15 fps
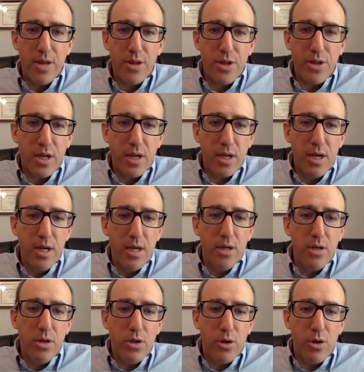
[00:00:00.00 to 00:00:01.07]
I think,
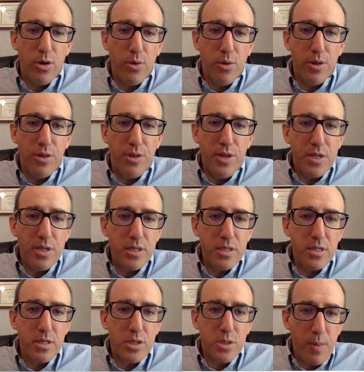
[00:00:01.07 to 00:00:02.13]
this
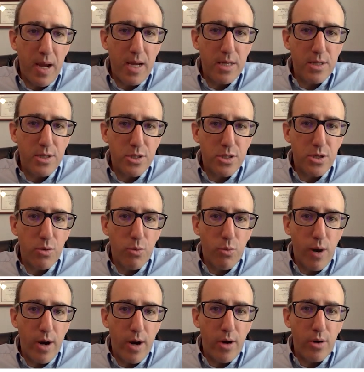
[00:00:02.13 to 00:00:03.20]
is a space
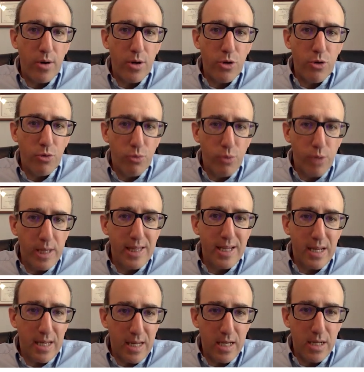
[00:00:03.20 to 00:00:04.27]
where you really
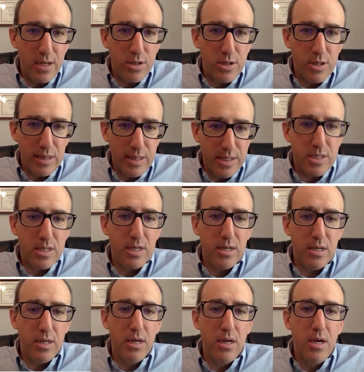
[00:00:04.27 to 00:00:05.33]
need to
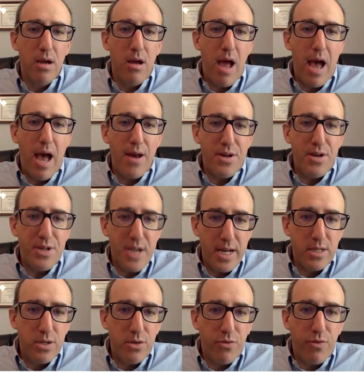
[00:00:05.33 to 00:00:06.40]
listen and
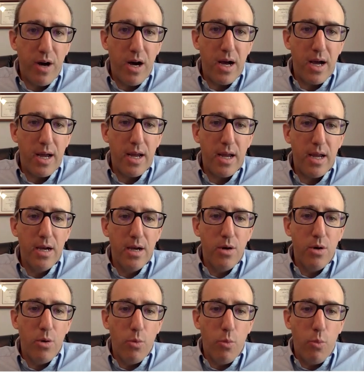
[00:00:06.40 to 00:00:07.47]
identify
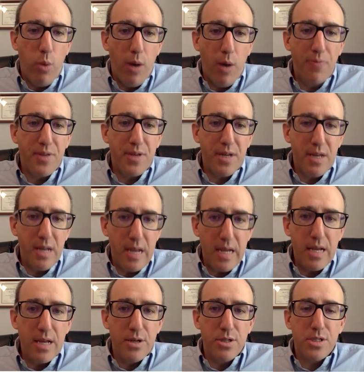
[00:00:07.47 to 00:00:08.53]
what the
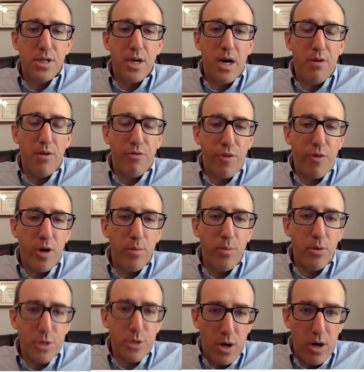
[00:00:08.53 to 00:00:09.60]
needs of
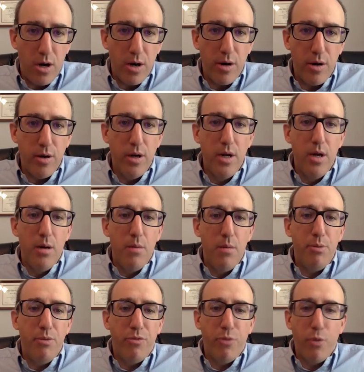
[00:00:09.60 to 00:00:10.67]
farmers are
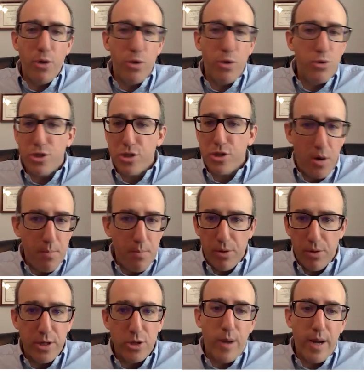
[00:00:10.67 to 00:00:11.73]
before you just start
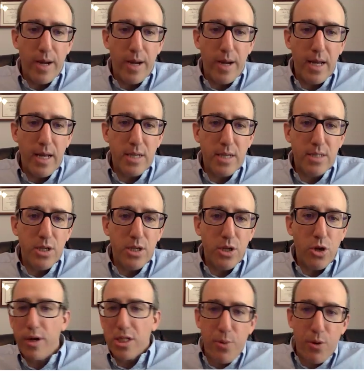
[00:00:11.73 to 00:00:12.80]
building, right?
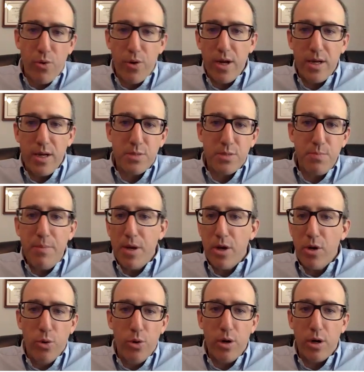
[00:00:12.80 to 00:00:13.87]
It's your
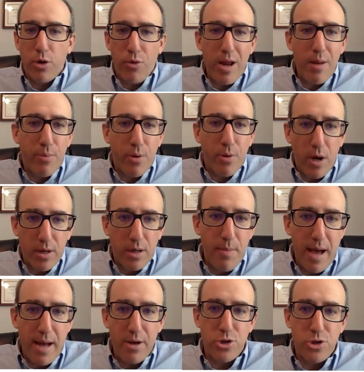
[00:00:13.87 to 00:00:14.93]
experience. Maybe you were a great
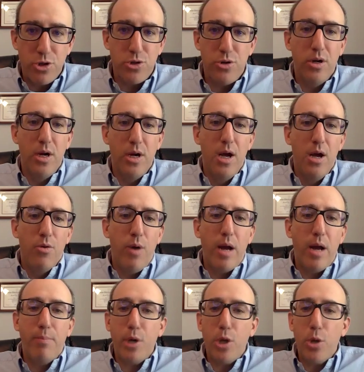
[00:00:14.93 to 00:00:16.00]
product manager,
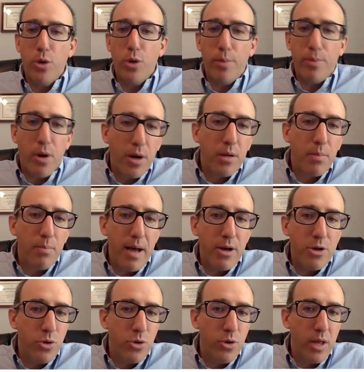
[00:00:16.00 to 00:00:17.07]
right? But you were a product
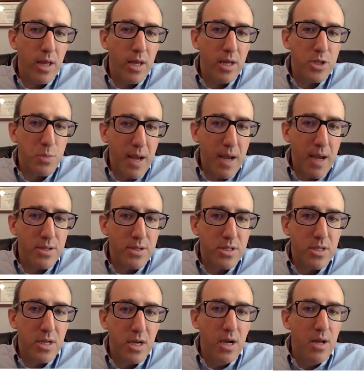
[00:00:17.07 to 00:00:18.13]
manager in a
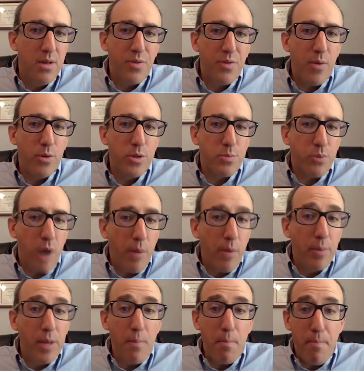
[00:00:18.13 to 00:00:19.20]
space that was
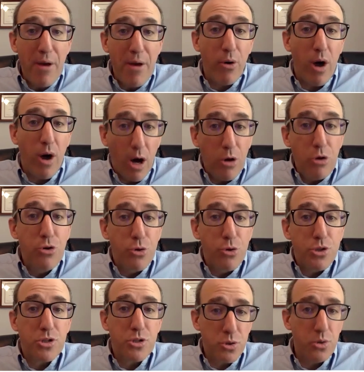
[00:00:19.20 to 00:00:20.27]
probably better
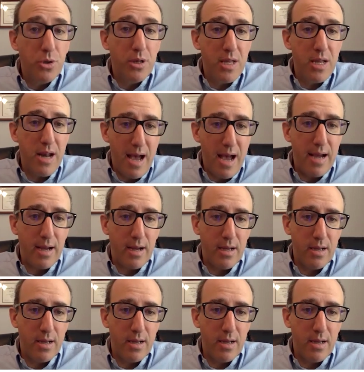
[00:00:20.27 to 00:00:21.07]
understood than ag,